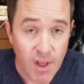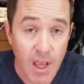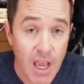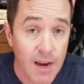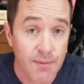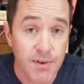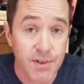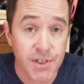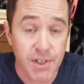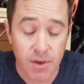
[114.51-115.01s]

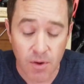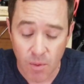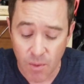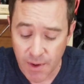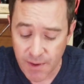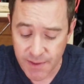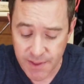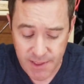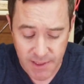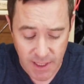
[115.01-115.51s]
Every single
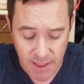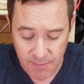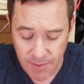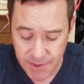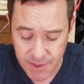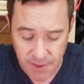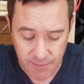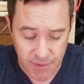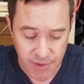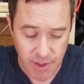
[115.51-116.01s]
one of these
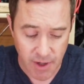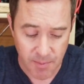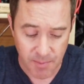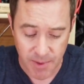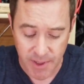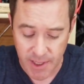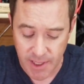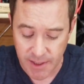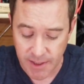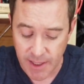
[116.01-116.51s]
levels of
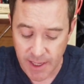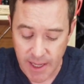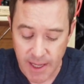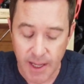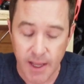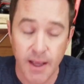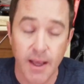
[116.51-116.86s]
sharpening